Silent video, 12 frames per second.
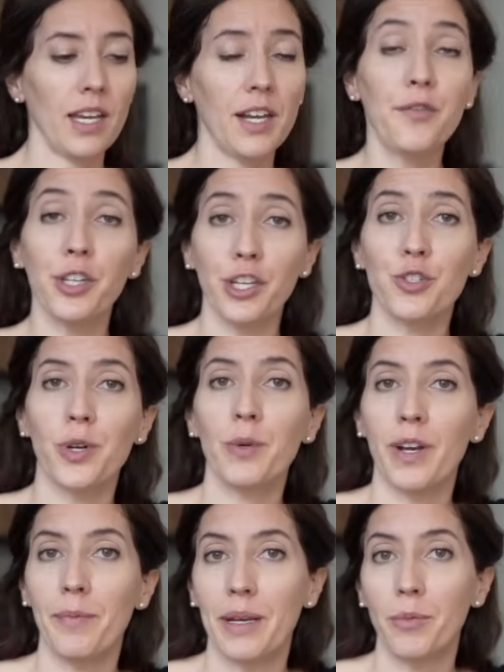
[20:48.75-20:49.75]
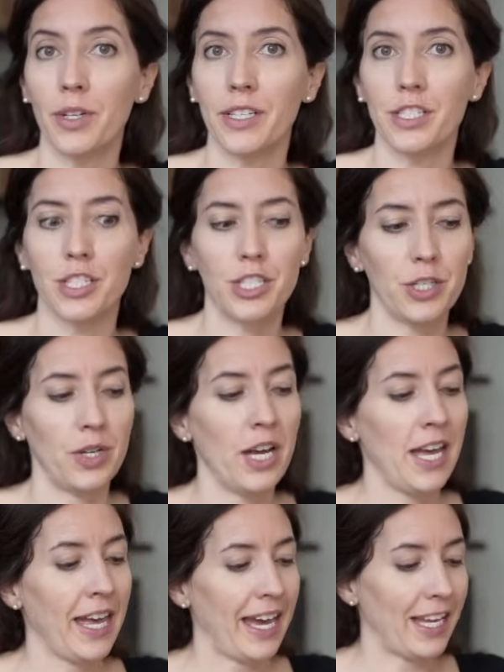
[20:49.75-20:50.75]
I've really enjoyed what I've been able to listen to.
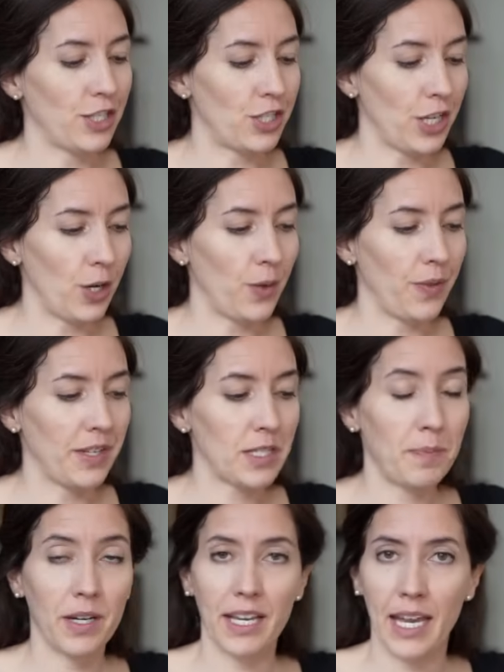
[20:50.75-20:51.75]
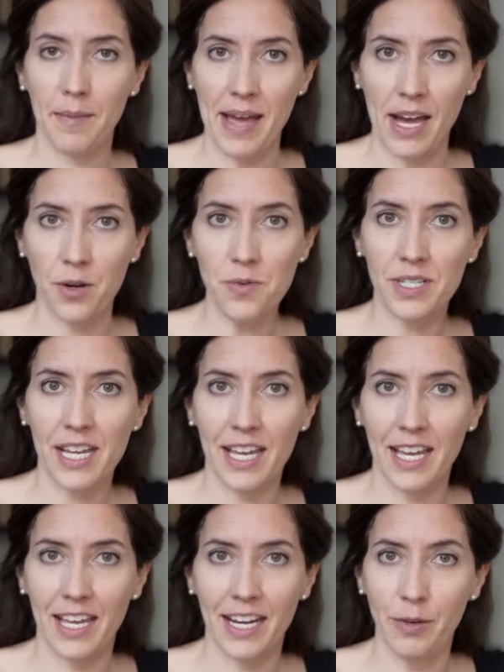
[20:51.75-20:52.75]
And so this book came out
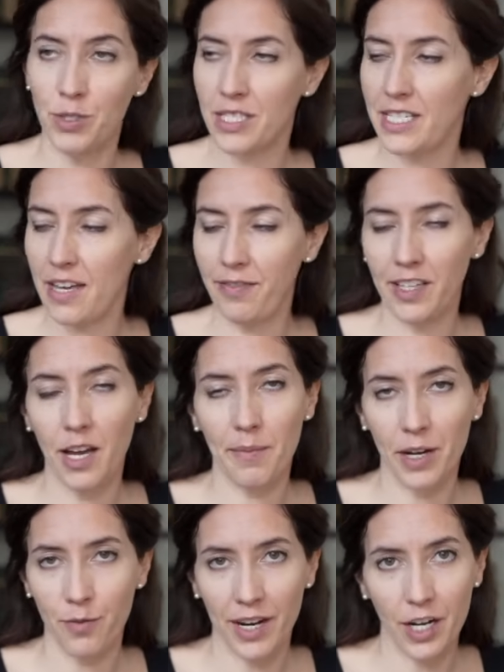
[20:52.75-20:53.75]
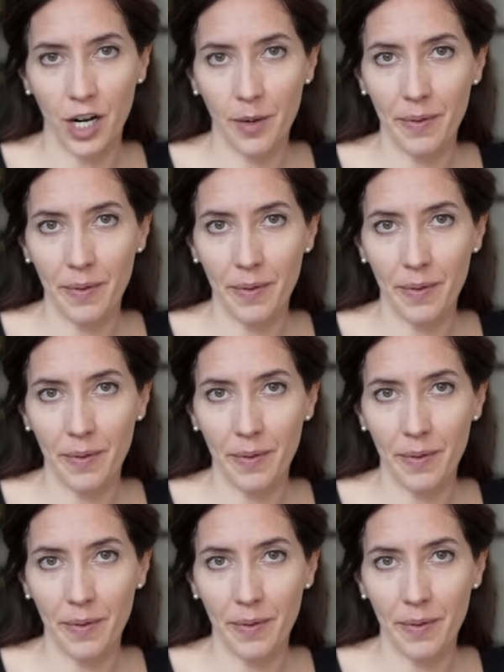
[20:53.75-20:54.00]
and it was definitely on my radar,